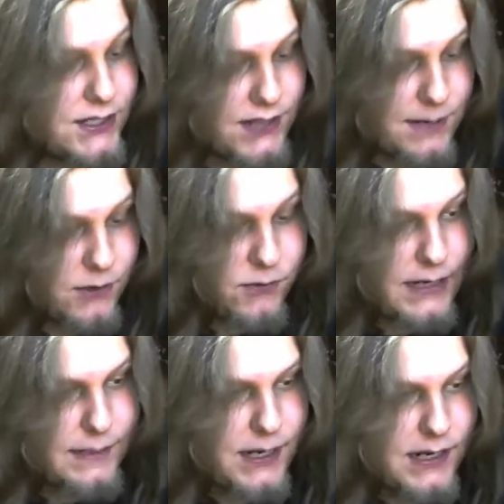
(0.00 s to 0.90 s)
because I'm going to
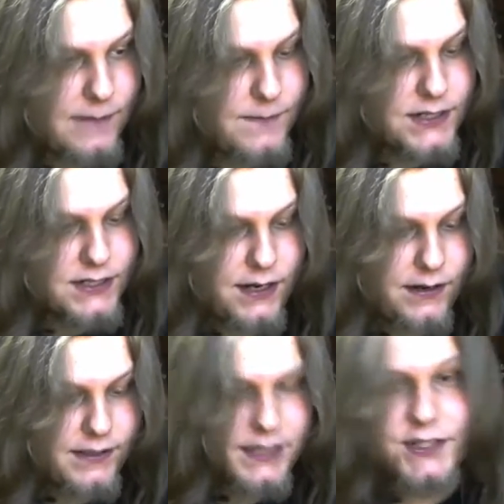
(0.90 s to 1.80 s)
recommend, obviously, all of these.